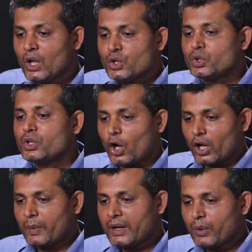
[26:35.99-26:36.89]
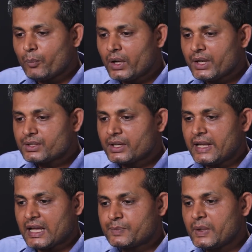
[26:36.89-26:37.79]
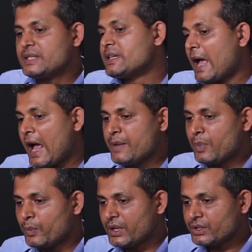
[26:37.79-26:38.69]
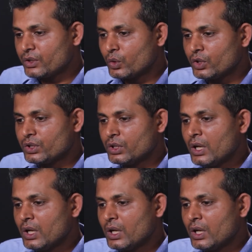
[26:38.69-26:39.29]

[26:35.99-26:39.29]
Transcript: So the urban population experiencing high population growth